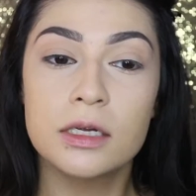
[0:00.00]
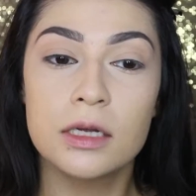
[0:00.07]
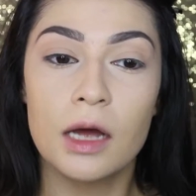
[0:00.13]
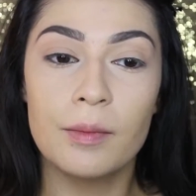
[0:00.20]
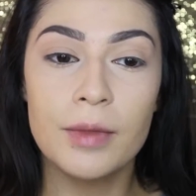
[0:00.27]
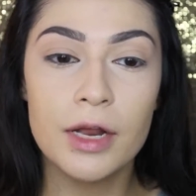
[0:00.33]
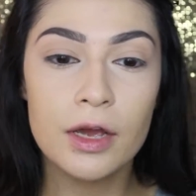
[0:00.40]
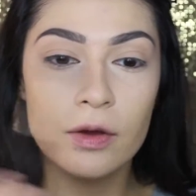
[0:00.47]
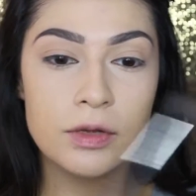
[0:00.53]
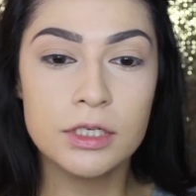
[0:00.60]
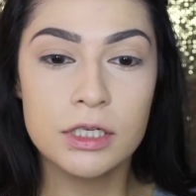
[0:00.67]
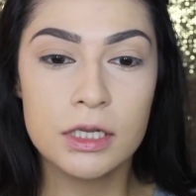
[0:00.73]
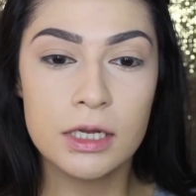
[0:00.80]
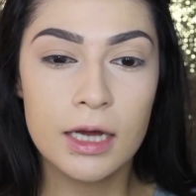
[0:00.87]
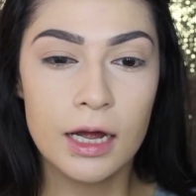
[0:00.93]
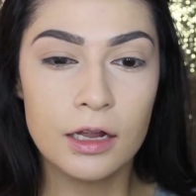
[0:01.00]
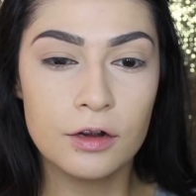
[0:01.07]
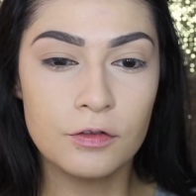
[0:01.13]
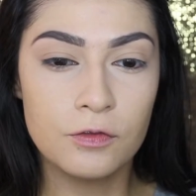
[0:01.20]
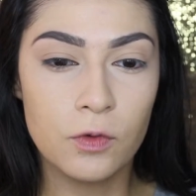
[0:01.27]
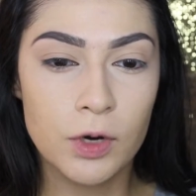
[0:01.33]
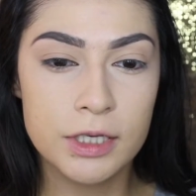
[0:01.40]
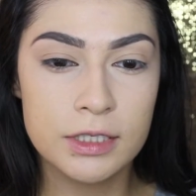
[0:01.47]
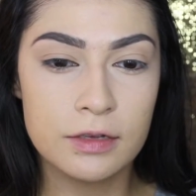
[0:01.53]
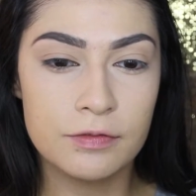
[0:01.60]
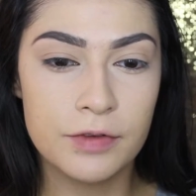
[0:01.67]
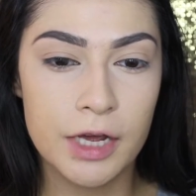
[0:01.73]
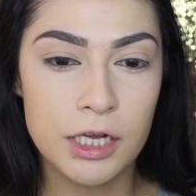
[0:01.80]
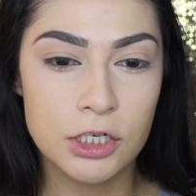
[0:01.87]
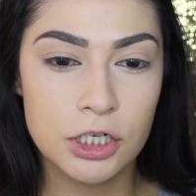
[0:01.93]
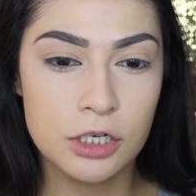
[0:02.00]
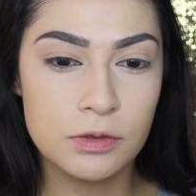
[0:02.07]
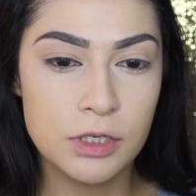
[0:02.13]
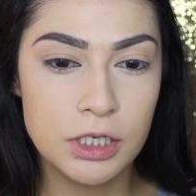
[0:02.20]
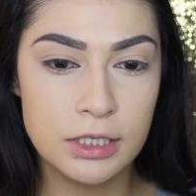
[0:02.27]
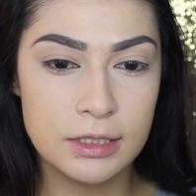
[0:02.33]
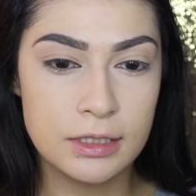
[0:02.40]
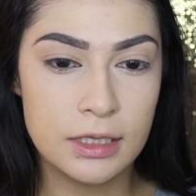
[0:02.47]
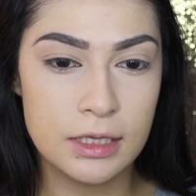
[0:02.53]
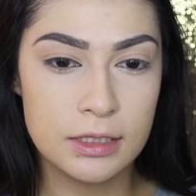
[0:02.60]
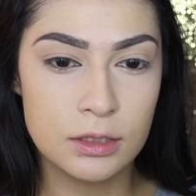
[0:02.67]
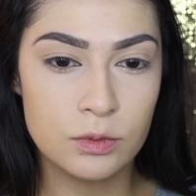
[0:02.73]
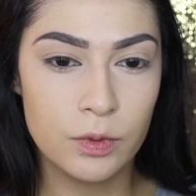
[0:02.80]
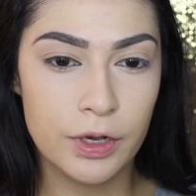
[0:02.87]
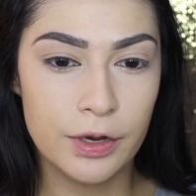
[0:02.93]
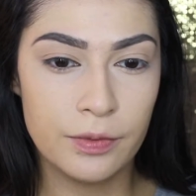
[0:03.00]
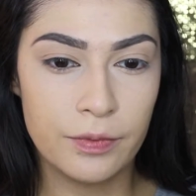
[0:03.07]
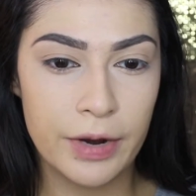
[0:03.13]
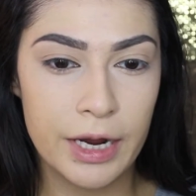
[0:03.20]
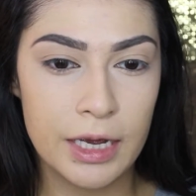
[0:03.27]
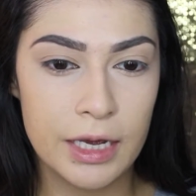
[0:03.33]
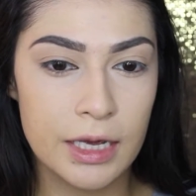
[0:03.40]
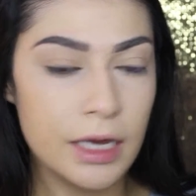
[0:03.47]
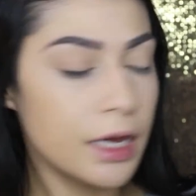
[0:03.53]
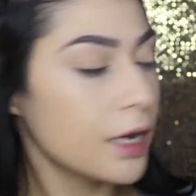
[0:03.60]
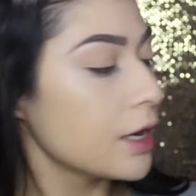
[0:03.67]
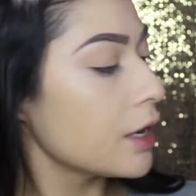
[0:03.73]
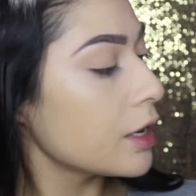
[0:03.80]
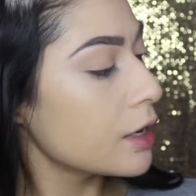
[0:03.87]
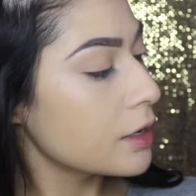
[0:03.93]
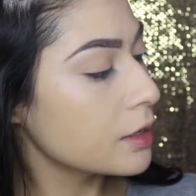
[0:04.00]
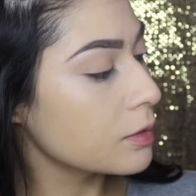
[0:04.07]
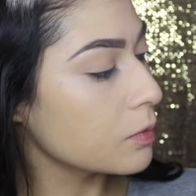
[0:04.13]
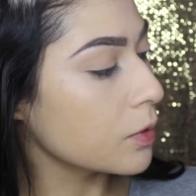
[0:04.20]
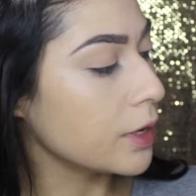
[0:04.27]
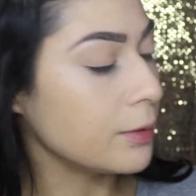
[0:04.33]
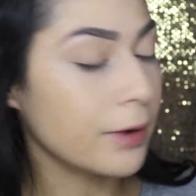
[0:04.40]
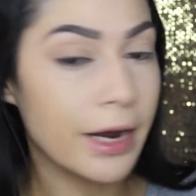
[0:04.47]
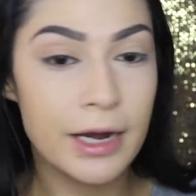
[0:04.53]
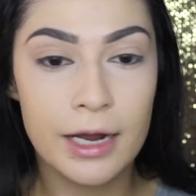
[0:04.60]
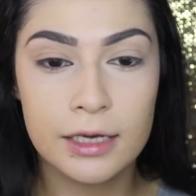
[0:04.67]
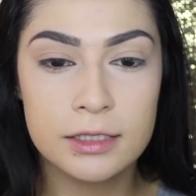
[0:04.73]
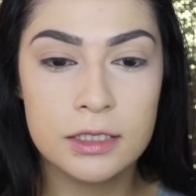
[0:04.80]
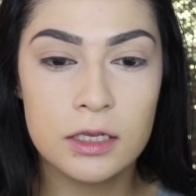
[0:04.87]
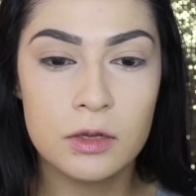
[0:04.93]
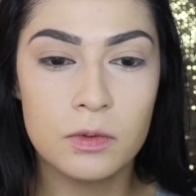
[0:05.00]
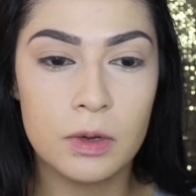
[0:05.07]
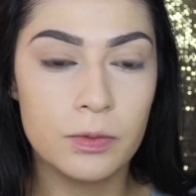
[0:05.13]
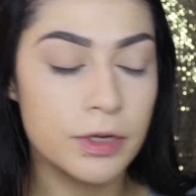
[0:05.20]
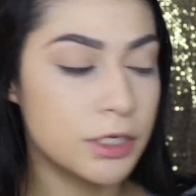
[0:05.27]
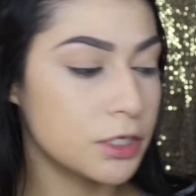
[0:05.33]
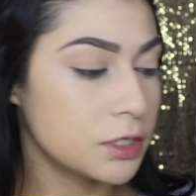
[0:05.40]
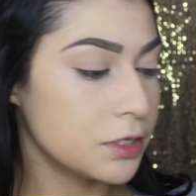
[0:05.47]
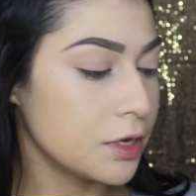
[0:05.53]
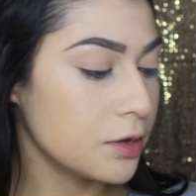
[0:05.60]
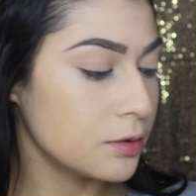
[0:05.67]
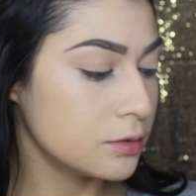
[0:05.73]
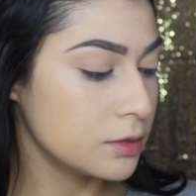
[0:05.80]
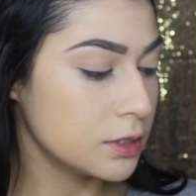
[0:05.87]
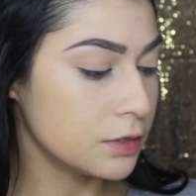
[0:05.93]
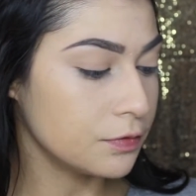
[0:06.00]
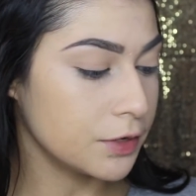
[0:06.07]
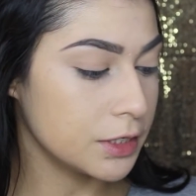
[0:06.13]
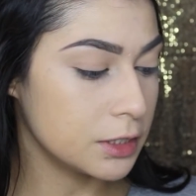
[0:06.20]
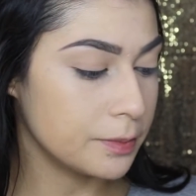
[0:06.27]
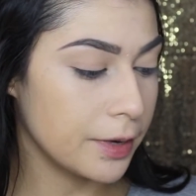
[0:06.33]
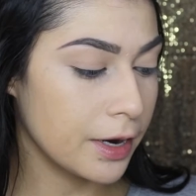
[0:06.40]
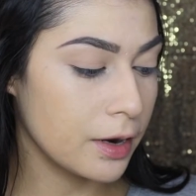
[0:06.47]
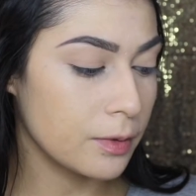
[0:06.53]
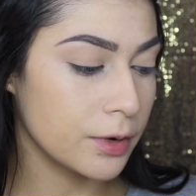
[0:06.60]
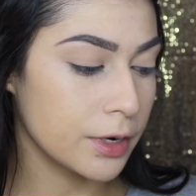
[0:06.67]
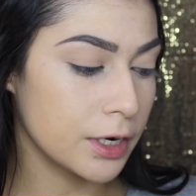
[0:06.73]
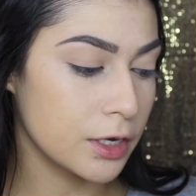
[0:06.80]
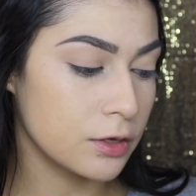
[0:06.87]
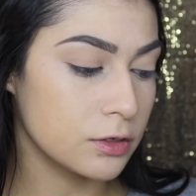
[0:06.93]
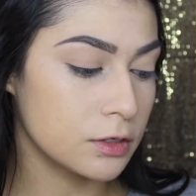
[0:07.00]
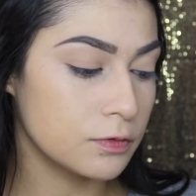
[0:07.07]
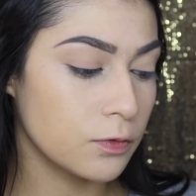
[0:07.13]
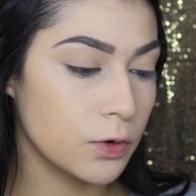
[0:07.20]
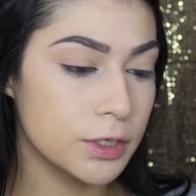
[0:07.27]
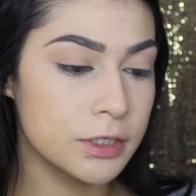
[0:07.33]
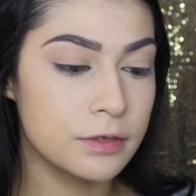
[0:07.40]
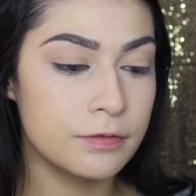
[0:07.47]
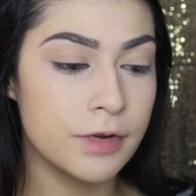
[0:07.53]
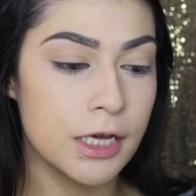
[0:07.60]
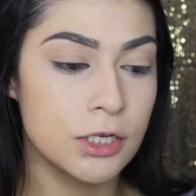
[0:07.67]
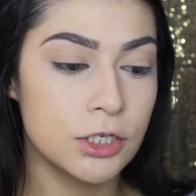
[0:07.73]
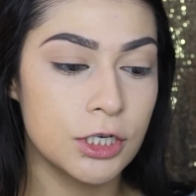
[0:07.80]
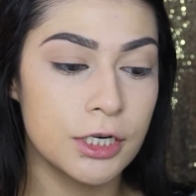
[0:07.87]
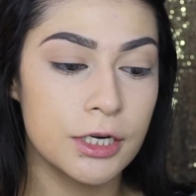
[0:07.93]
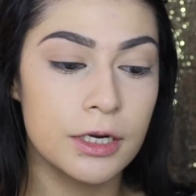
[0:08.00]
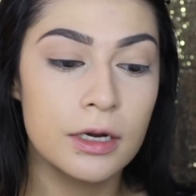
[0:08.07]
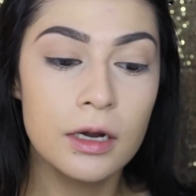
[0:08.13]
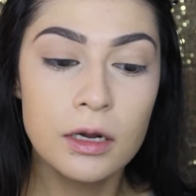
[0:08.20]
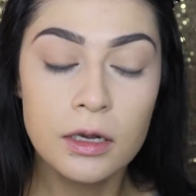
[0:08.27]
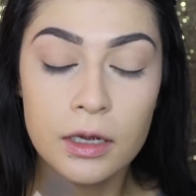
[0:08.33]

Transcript: I'm gonna go into the color Force of Nature, which is this one right here, the one right next to the one we just used, Free Spirit. We're gonna use Force of Nature.